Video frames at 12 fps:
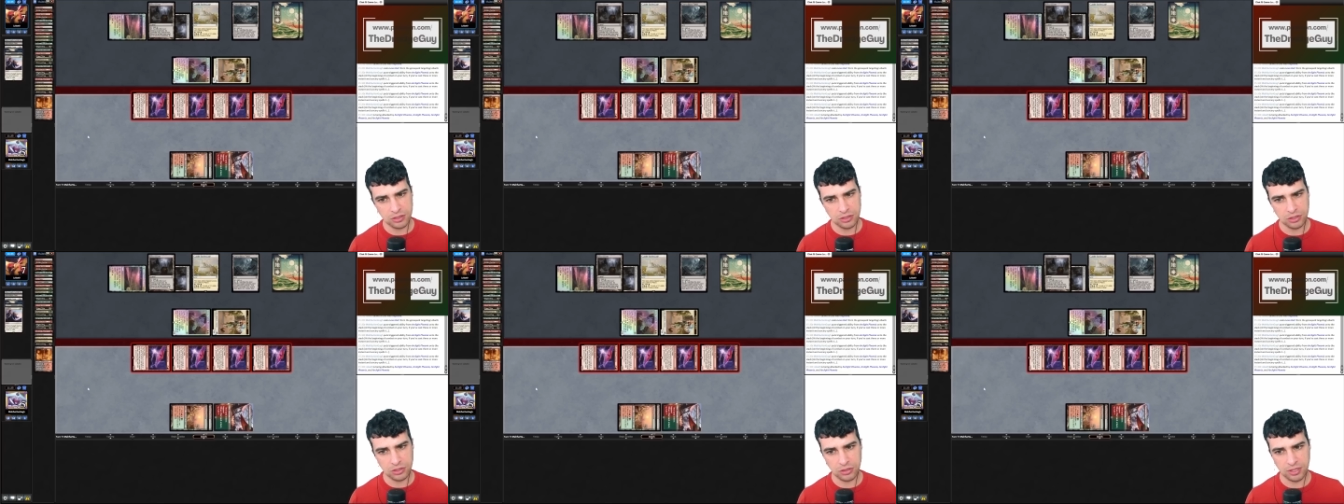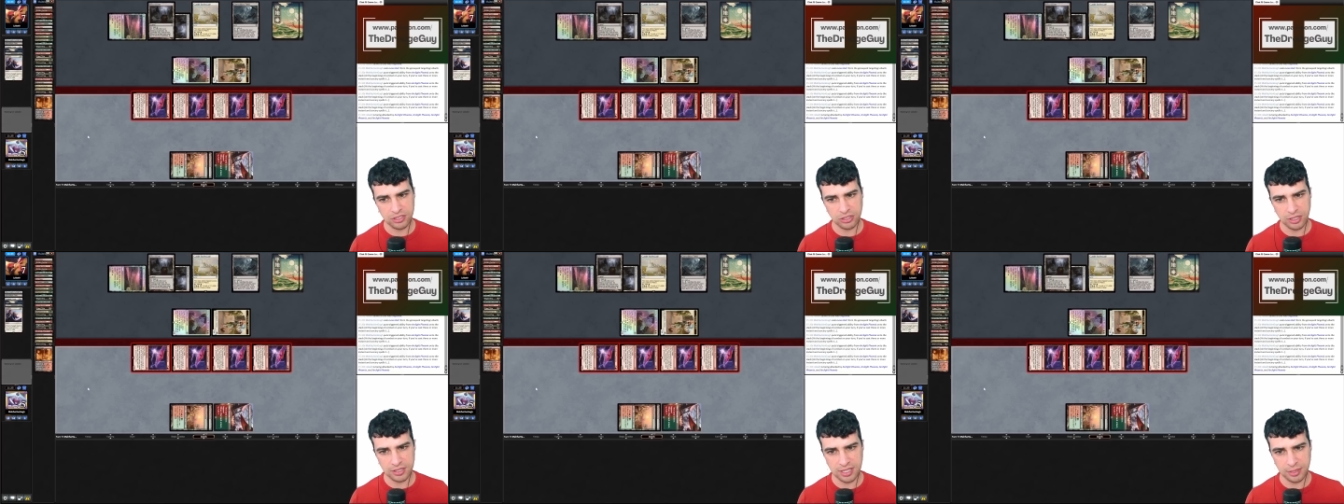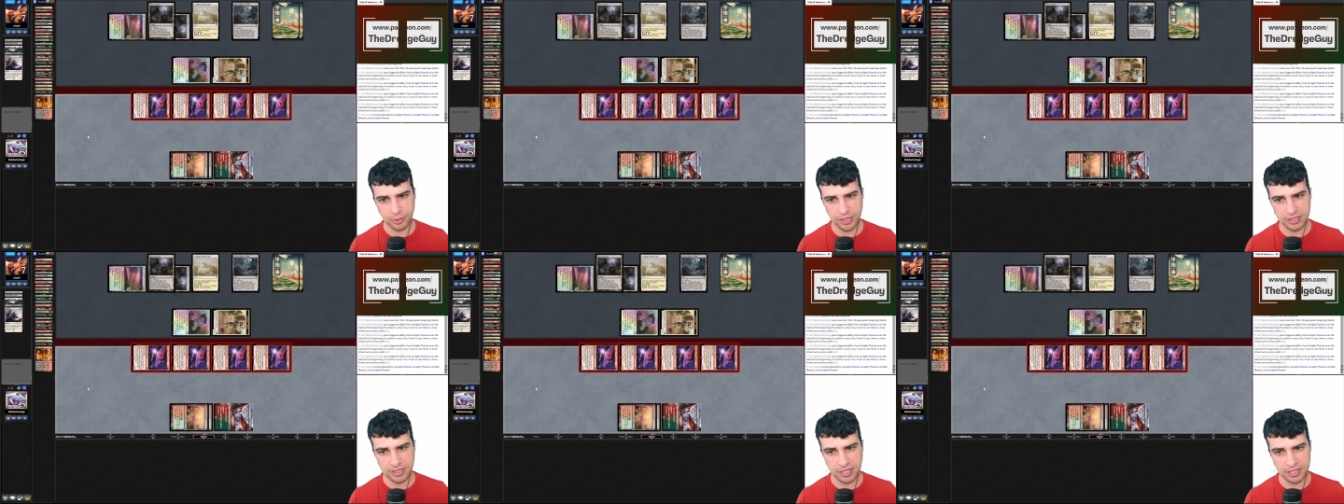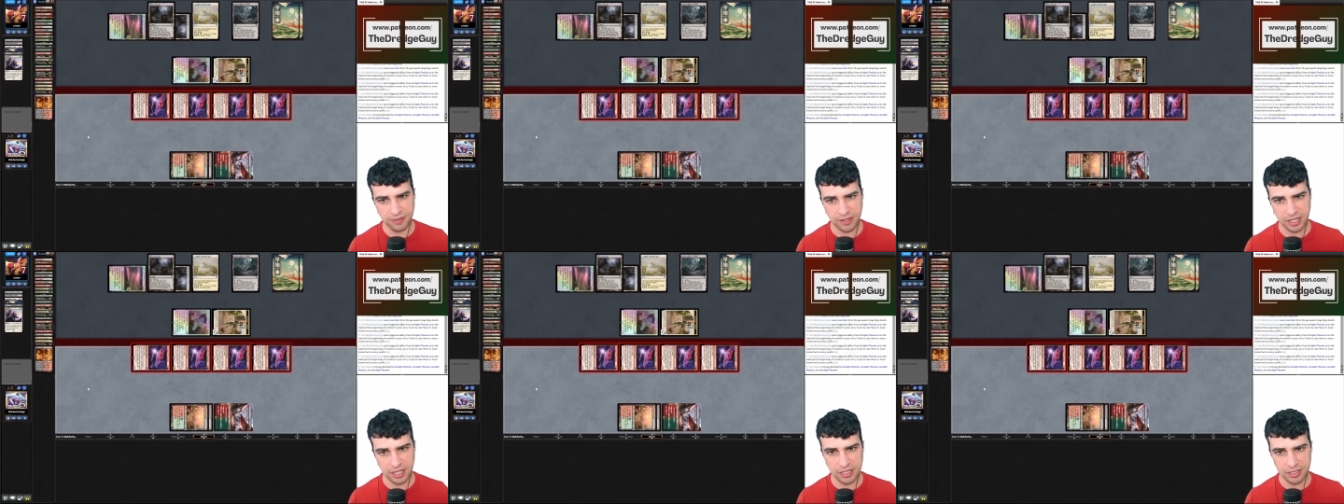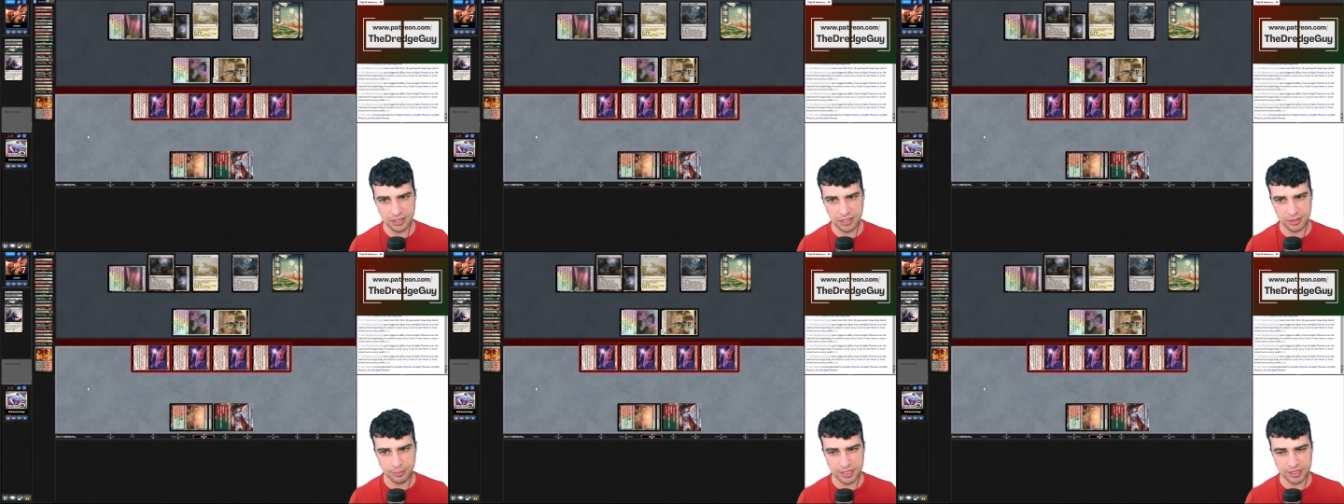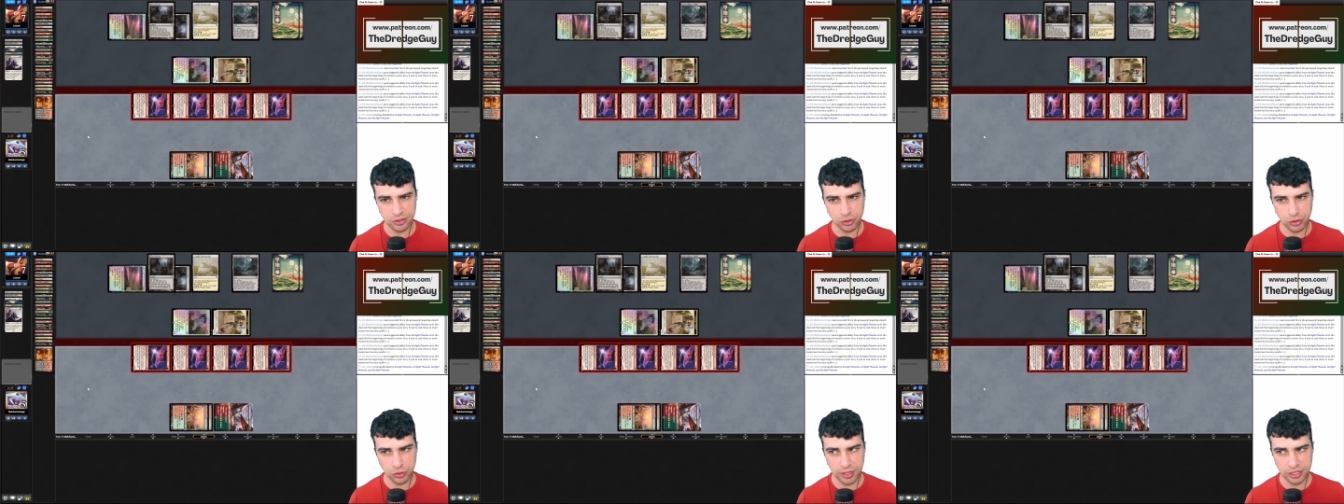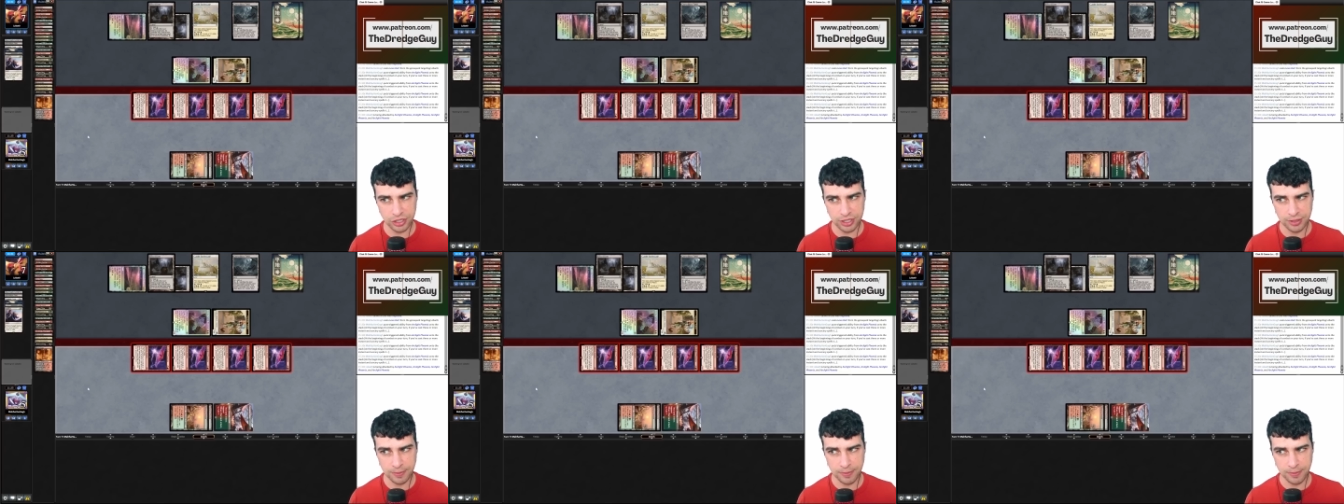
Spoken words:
So let's not celebrate. They are thinking here their best strategy.